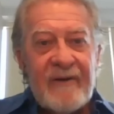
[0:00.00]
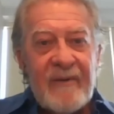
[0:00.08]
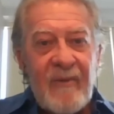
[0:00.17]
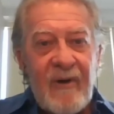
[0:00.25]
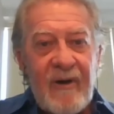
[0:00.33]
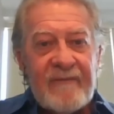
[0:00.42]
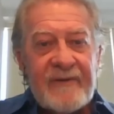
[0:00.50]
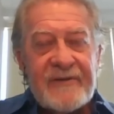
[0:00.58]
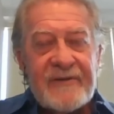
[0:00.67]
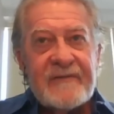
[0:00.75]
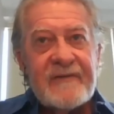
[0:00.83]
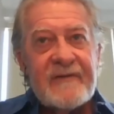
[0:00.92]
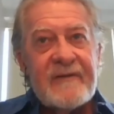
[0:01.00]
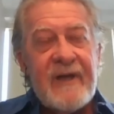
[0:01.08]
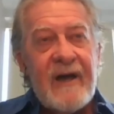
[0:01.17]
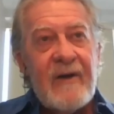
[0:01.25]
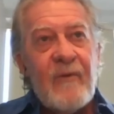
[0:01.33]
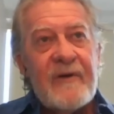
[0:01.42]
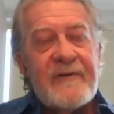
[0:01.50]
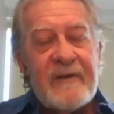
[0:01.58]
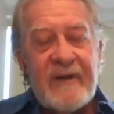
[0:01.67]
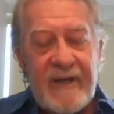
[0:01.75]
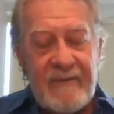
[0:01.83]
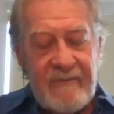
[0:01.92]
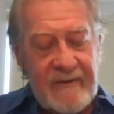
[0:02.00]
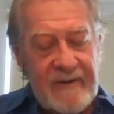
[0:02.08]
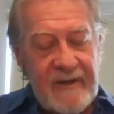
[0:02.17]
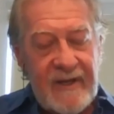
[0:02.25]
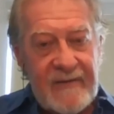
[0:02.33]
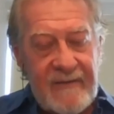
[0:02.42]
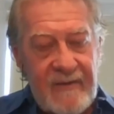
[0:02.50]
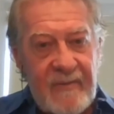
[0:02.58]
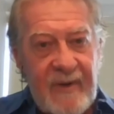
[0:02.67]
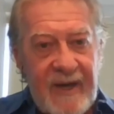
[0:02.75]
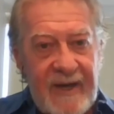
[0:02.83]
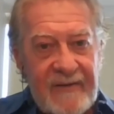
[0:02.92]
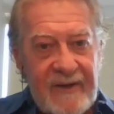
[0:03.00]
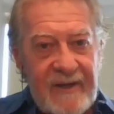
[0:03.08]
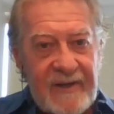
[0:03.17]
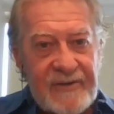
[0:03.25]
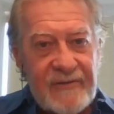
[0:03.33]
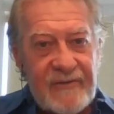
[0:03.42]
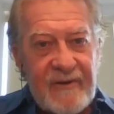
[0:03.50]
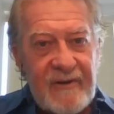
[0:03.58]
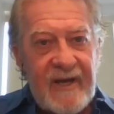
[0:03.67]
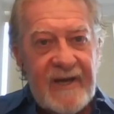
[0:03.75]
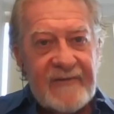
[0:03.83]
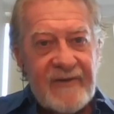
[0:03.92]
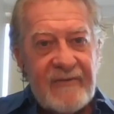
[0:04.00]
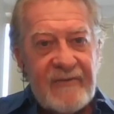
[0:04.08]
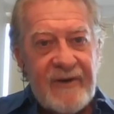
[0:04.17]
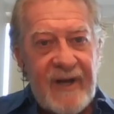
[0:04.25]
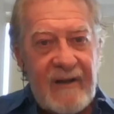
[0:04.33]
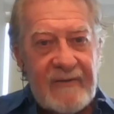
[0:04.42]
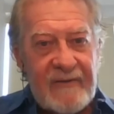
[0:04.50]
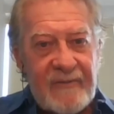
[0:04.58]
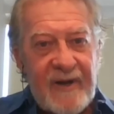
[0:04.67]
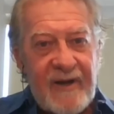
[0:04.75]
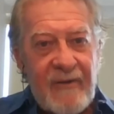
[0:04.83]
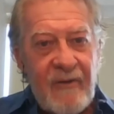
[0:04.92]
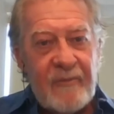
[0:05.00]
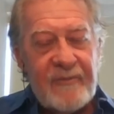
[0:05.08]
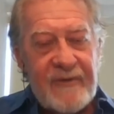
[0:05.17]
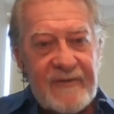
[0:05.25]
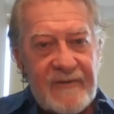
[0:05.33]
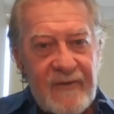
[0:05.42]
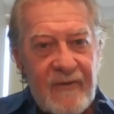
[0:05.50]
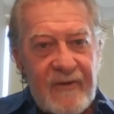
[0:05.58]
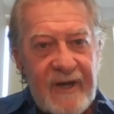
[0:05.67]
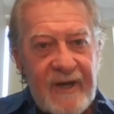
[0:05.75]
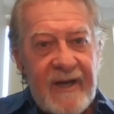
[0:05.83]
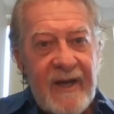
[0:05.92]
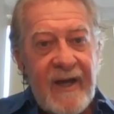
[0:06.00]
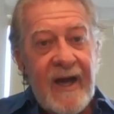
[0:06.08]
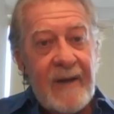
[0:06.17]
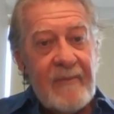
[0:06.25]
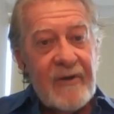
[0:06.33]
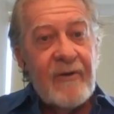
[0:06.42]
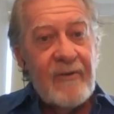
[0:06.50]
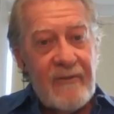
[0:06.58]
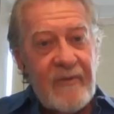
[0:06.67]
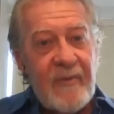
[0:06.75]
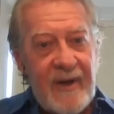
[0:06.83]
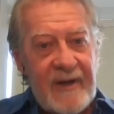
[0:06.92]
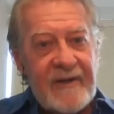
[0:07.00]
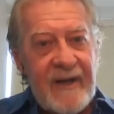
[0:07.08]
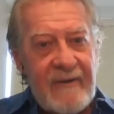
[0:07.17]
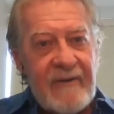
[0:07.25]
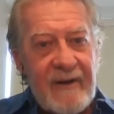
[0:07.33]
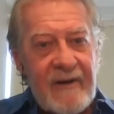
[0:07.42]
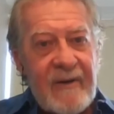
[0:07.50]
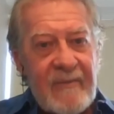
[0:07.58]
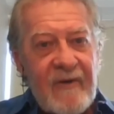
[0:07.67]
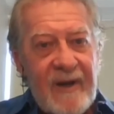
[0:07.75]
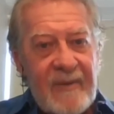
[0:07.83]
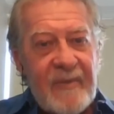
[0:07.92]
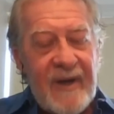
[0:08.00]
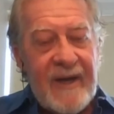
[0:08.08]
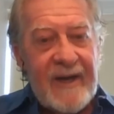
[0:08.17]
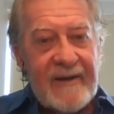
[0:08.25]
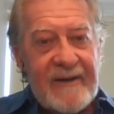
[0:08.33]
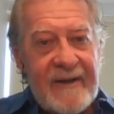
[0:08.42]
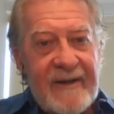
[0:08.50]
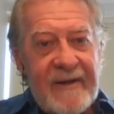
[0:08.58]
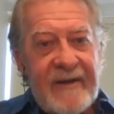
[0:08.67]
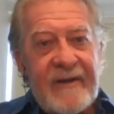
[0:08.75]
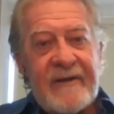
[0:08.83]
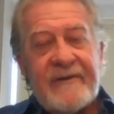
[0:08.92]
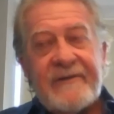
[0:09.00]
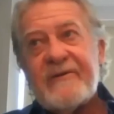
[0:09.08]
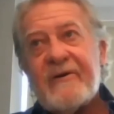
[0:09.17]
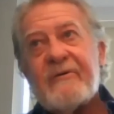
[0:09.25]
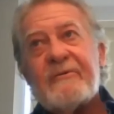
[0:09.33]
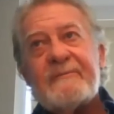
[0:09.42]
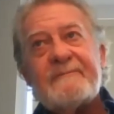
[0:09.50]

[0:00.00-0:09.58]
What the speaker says: them off. And she says, no, I wasn't able to get to the bank to get you the last $100, but I hope this is okay. I'm going to go to the bank now, and I'll come right back. So